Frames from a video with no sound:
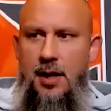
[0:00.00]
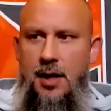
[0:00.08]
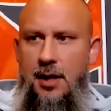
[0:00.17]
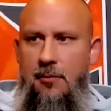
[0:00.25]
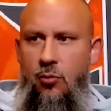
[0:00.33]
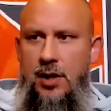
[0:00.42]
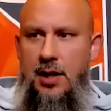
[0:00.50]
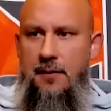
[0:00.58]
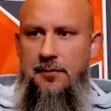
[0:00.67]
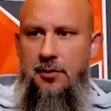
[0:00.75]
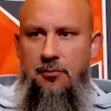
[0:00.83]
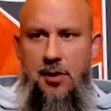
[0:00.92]
week
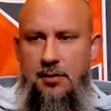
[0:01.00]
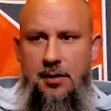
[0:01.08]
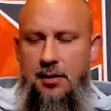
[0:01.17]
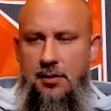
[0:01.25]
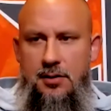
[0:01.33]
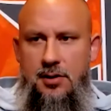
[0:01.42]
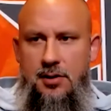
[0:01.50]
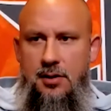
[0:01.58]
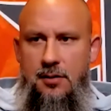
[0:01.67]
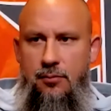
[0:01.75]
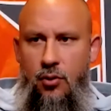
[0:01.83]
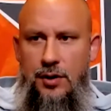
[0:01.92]
after week. It's
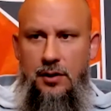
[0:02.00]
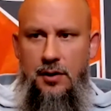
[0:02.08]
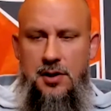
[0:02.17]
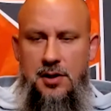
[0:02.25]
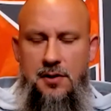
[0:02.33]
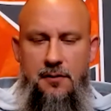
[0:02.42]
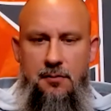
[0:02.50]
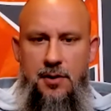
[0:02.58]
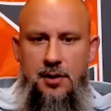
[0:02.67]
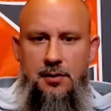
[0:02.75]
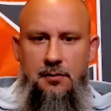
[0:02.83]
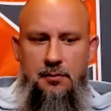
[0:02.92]
pointless for
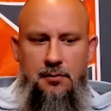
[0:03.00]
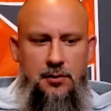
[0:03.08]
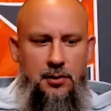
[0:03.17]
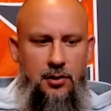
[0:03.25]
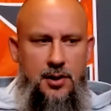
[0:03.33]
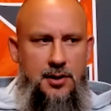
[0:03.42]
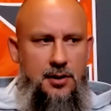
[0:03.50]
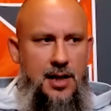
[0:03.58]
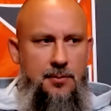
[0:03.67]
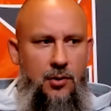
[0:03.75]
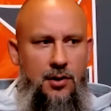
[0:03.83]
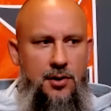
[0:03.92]
me to look at the
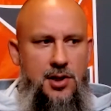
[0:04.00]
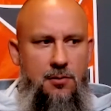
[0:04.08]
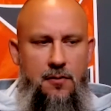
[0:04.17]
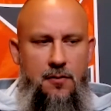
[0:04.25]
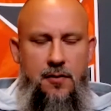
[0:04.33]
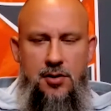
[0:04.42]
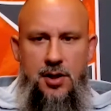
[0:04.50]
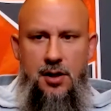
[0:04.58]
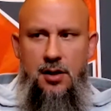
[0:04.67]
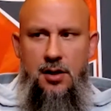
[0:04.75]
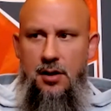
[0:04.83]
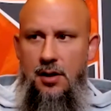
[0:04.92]
table and see where things
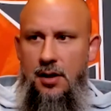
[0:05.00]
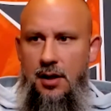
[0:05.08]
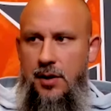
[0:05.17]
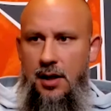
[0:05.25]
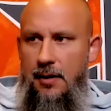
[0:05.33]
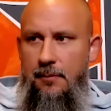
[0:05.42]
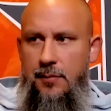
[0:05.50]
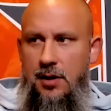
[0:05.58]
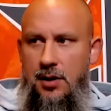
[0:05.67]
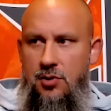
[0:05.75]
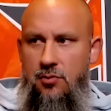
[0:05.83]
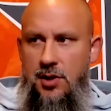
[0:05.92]
are.
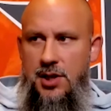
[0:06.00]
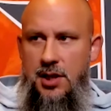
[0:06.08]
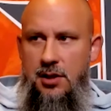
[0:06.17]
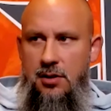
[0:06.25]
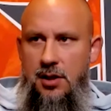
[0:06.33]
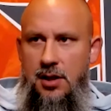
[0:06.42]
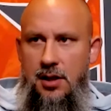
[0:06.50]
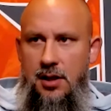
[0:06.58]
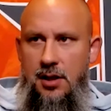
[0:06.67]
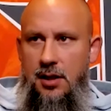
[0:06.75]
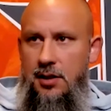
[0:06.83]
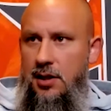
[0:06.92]
Because we see
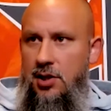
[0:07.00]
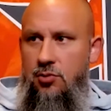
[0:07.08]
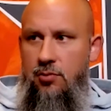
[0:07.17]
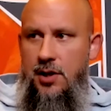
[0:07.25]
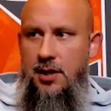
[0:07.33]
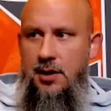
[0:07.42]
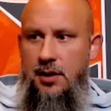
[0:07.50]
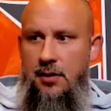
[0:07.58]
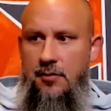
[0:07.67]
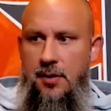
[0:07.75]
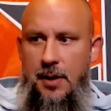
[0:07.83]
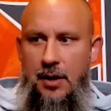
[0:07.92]
each week
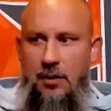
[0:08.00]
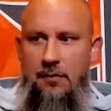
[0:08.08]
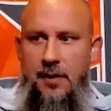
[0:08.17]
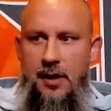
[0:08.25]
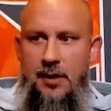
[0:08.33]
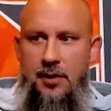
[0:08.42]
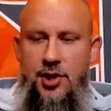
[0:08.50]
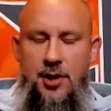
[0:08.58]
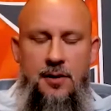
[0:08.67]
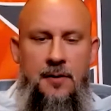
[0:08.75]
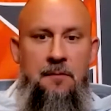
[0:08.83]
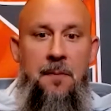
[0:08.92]
the amount of energy
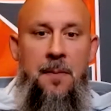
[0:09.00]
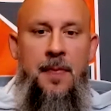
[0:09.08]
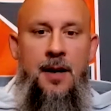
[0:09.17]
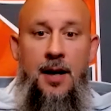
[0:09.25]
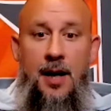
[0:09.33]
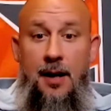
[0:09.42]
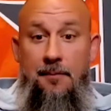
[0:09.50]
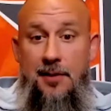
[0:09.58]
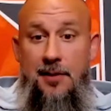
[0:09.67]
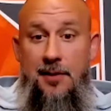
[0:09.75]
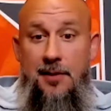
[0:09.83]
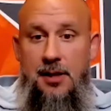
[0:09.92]

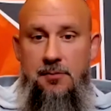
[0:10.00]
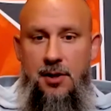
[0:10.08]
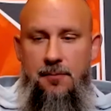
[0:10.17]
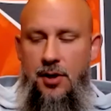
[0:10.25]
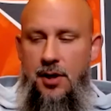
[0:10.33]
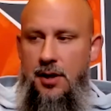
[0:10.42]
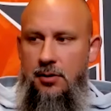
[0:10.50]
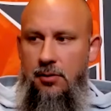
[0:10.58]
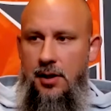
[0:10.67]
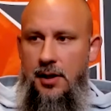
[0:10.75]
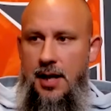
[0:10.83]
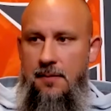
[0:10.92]
the teams are putting
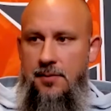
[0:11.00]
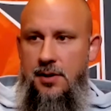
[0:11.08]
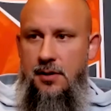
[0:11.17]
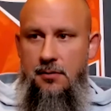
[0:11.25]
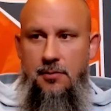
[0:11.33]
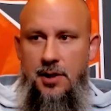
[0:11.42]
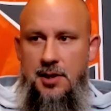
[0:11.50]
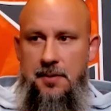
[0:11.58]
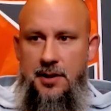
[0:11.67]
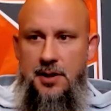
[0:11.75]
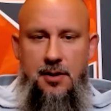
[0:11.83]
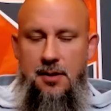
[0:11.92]
our games, and we
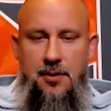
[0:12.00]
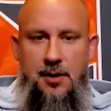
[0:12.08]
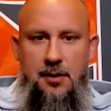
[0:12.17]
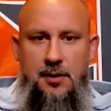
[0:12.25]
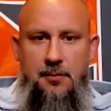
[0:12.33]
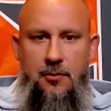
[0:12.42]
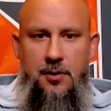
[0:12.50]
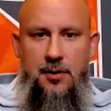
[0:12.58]
expect the same thing here at Tim Hortons